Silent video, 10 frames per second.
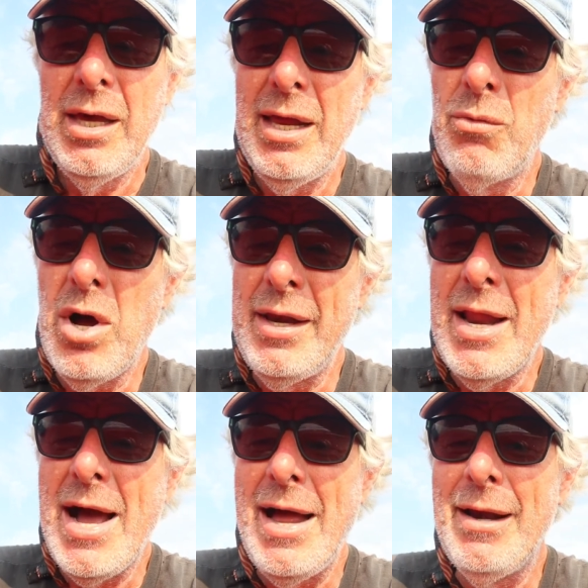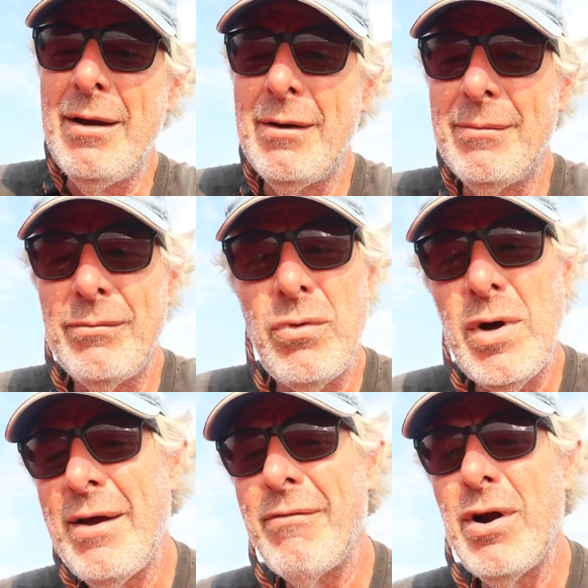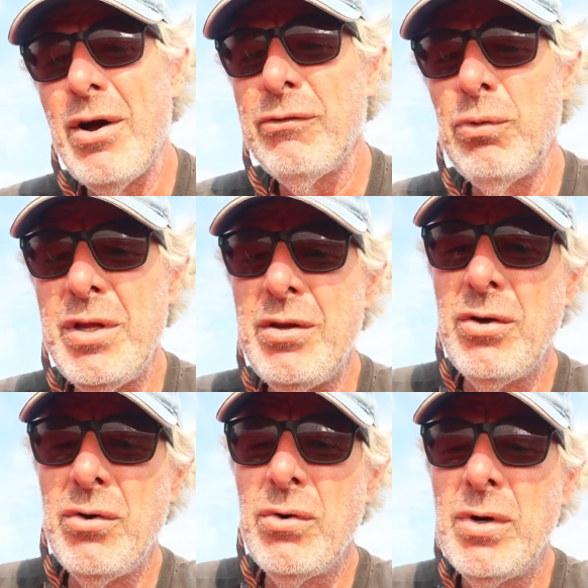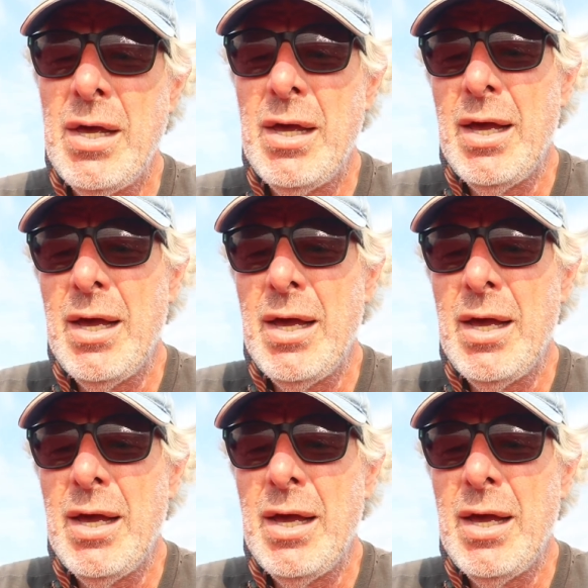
and whatnot and whatever else we do